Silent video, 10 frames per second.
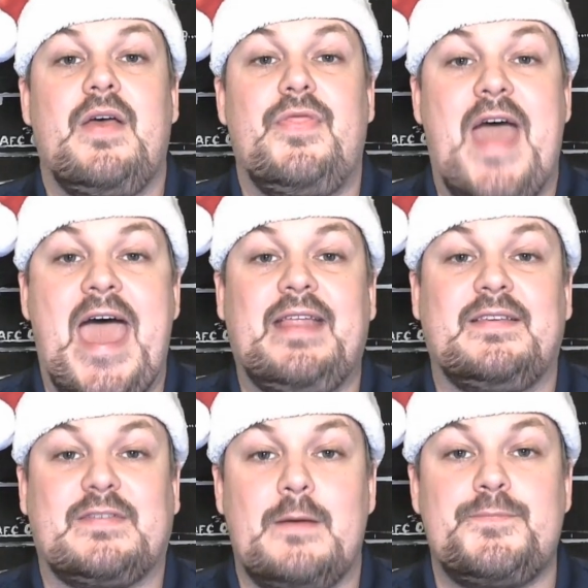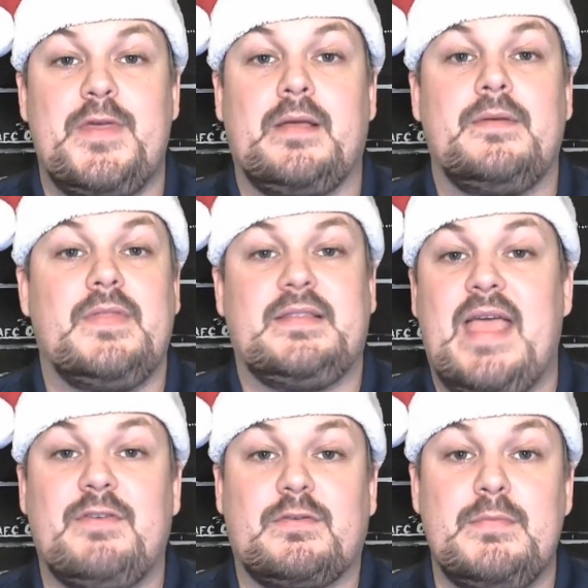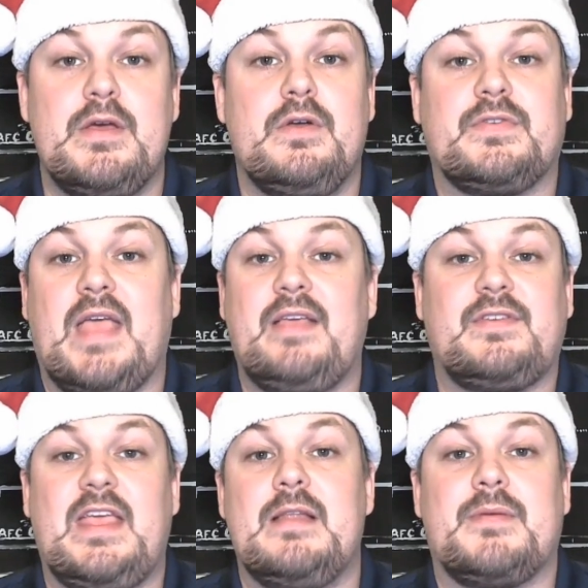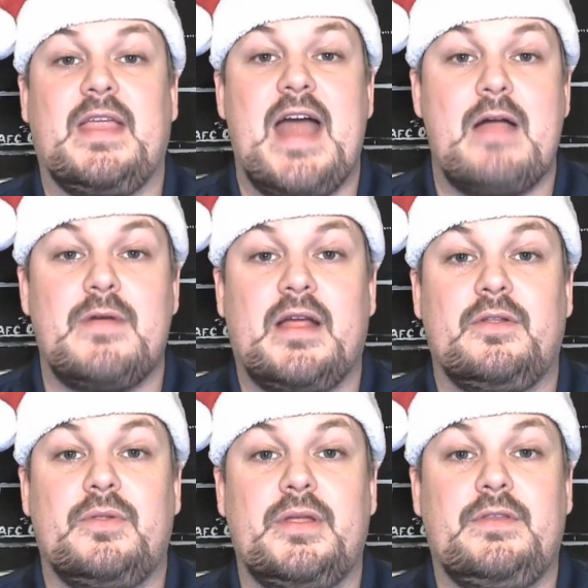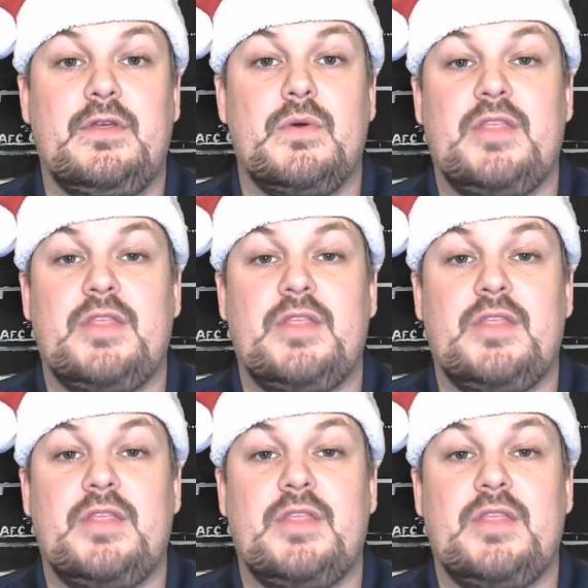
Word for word: That is something that Davis Mills, Case Keenum cannot regularly do.